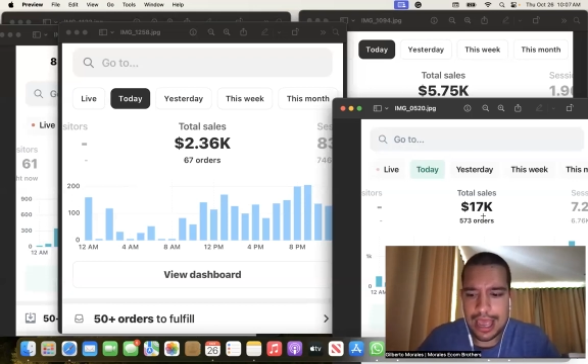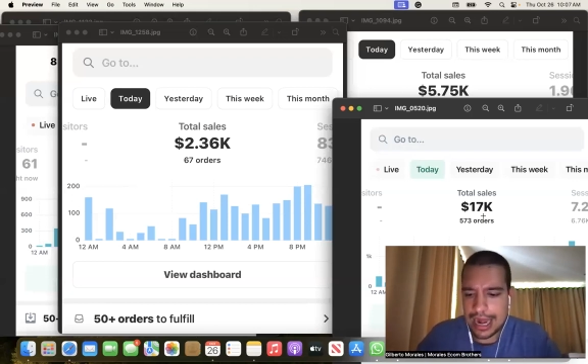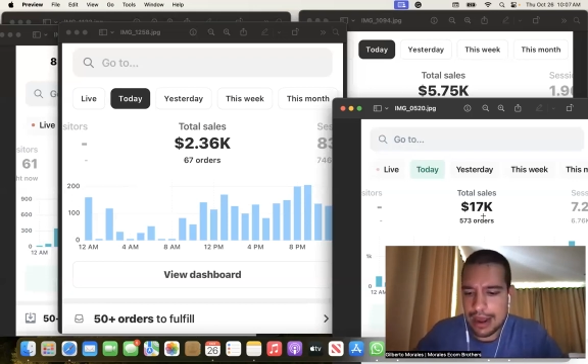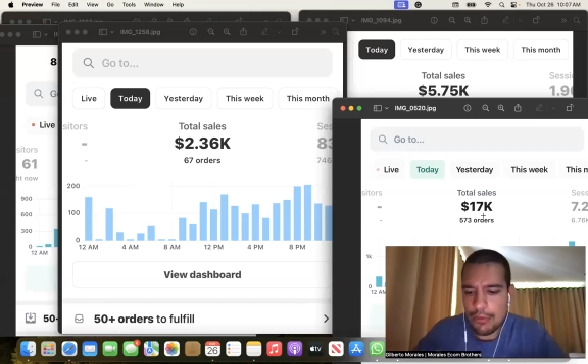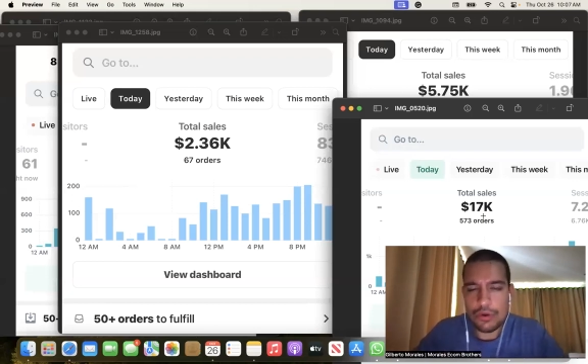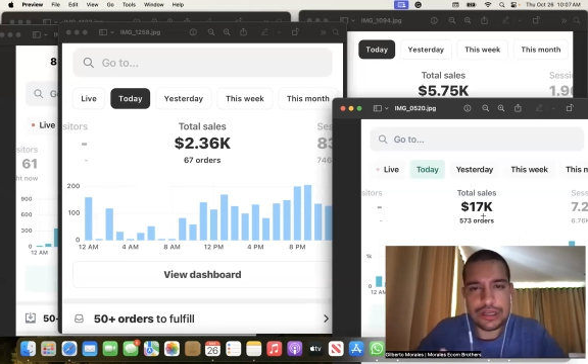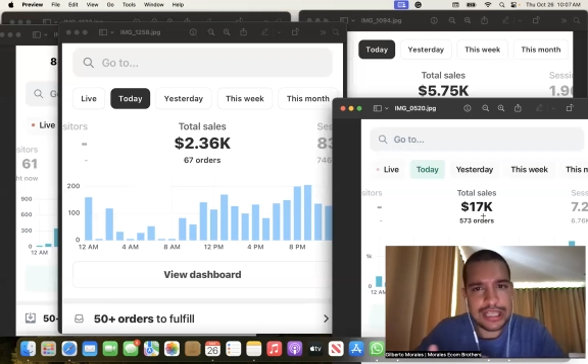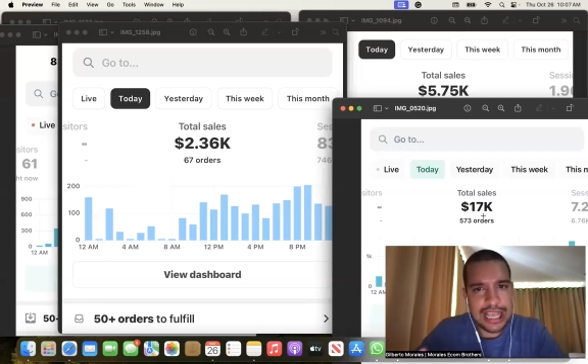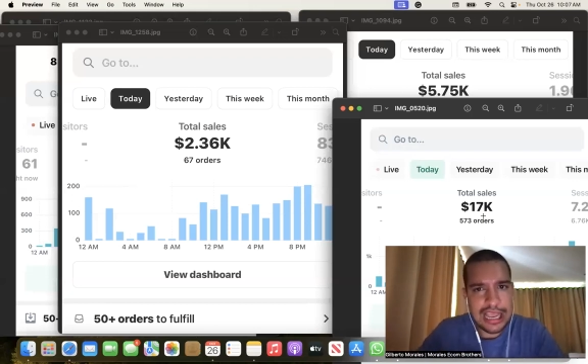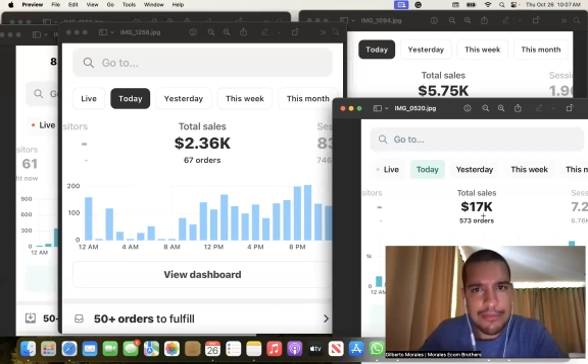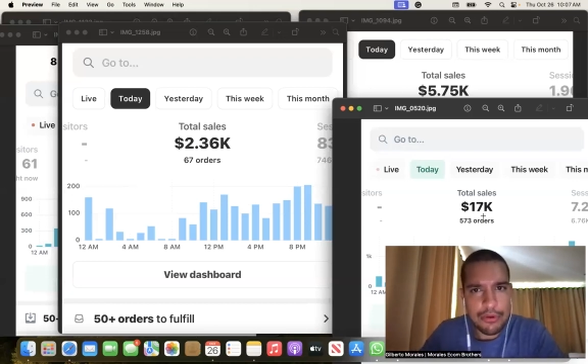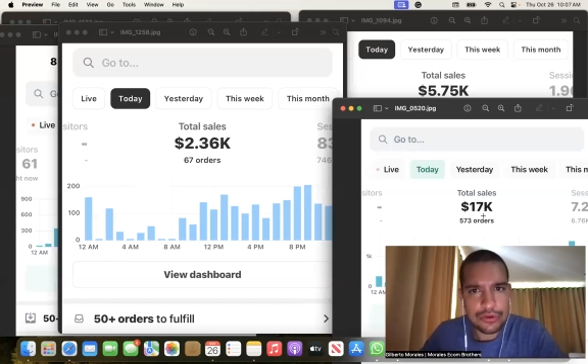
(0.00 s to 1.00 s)
and I was
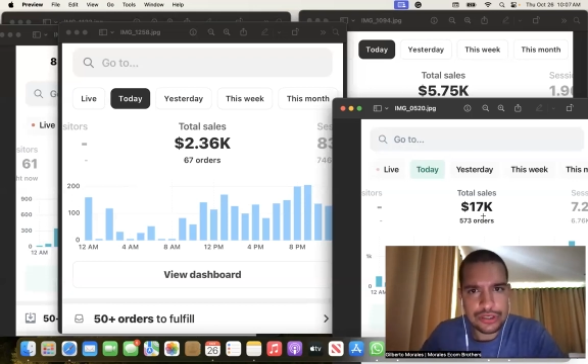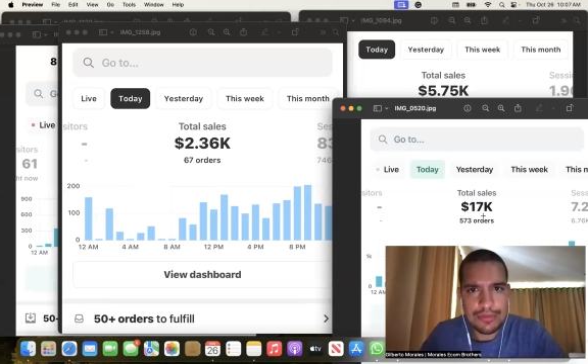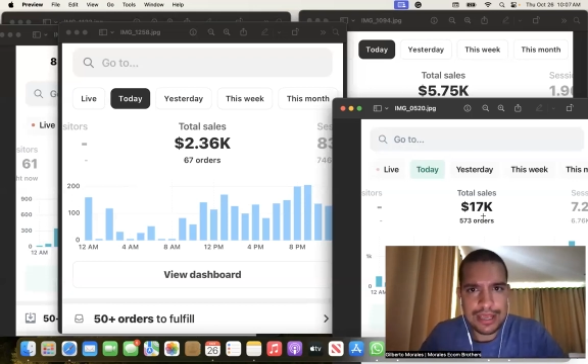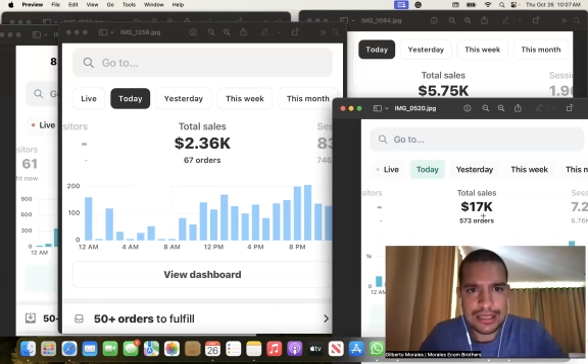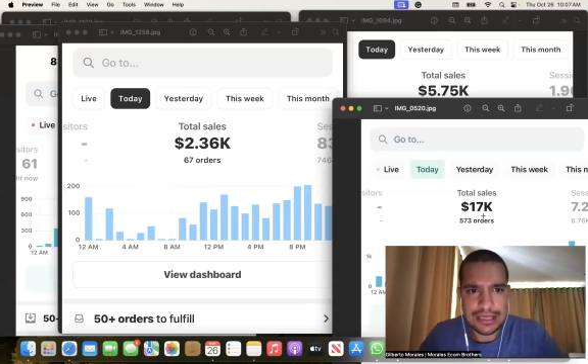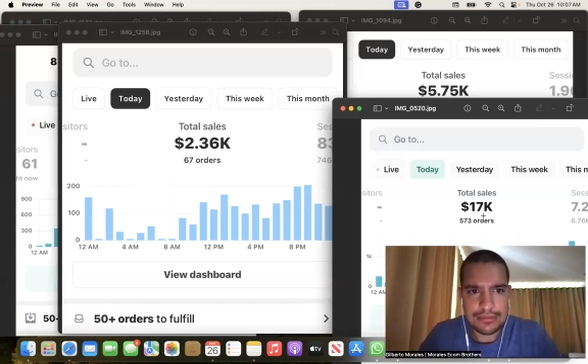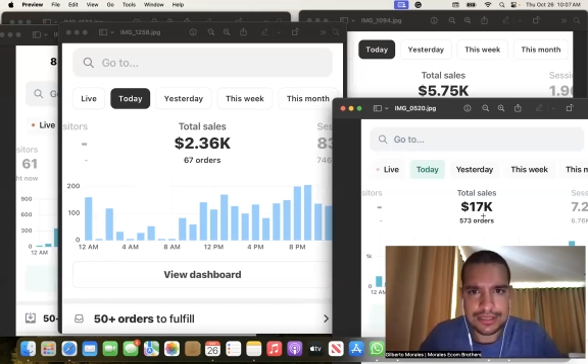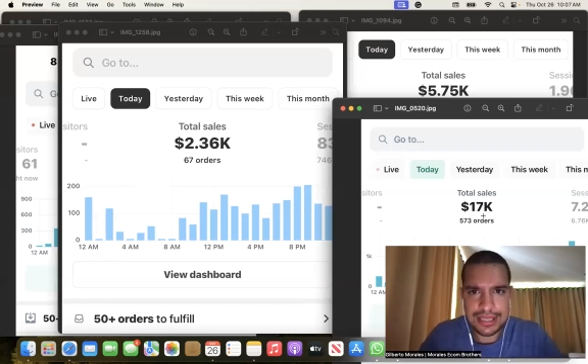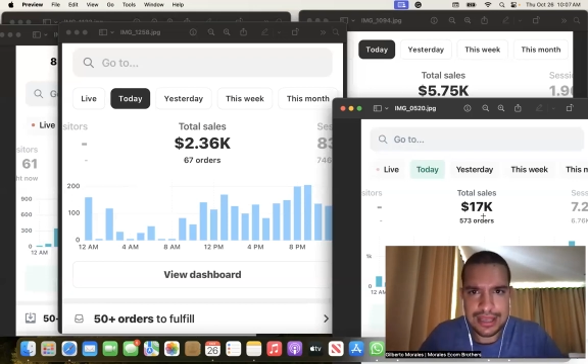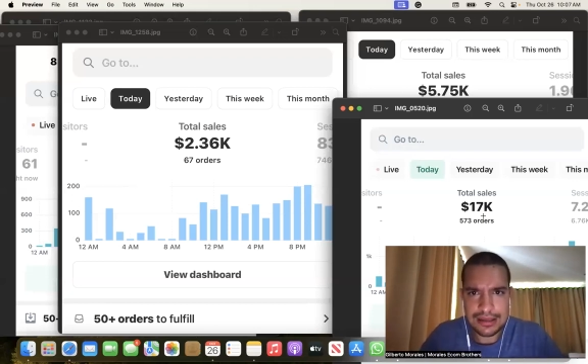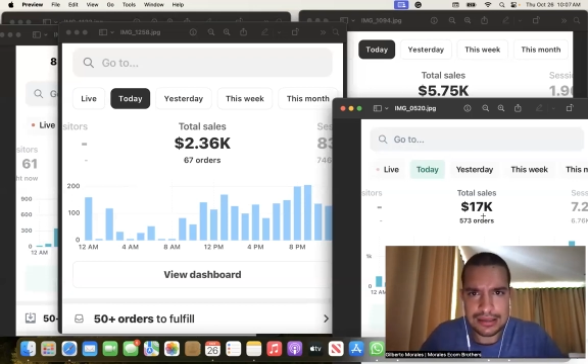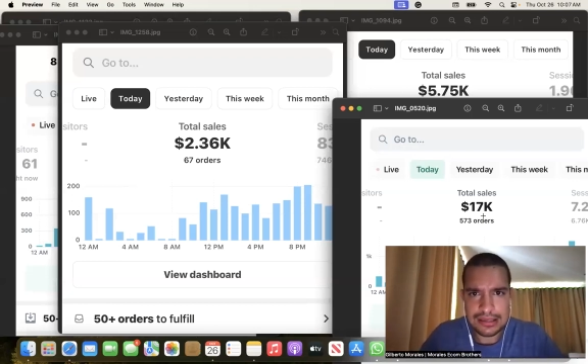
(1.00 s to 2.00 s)
able to make some
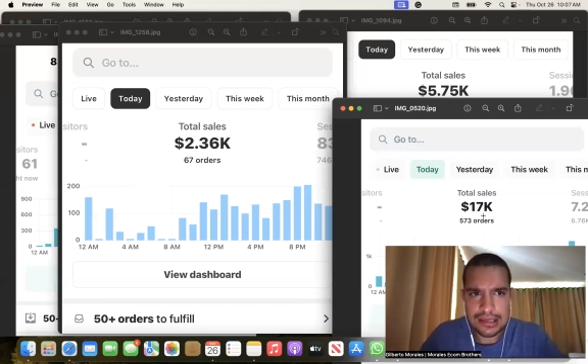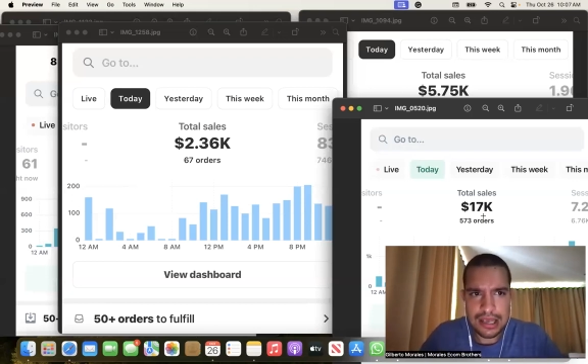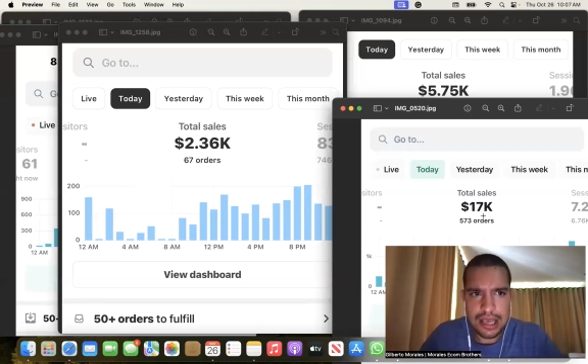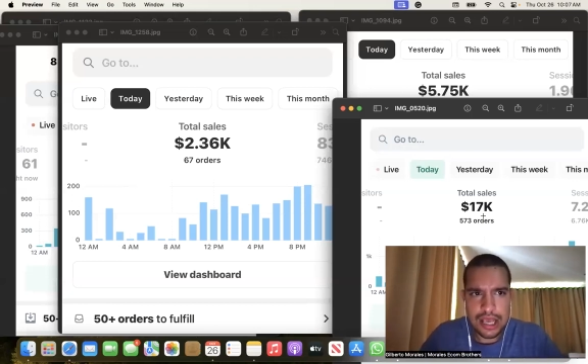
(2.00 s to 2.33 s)
sales.